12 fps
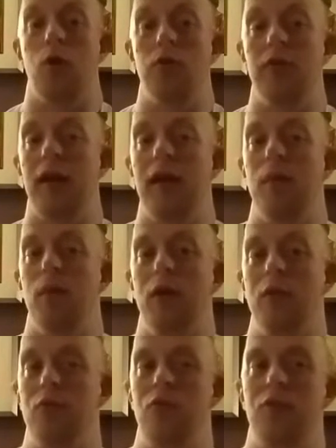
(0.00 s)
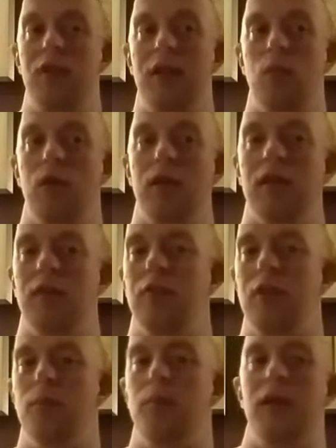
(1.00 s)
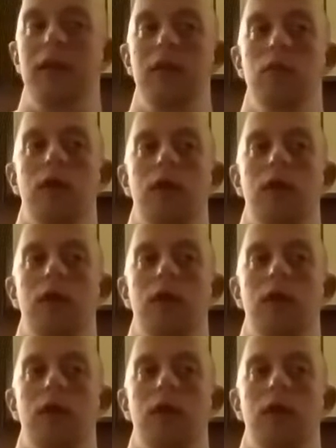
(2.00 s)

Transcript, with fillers: well die by staying weightlifting, but he'd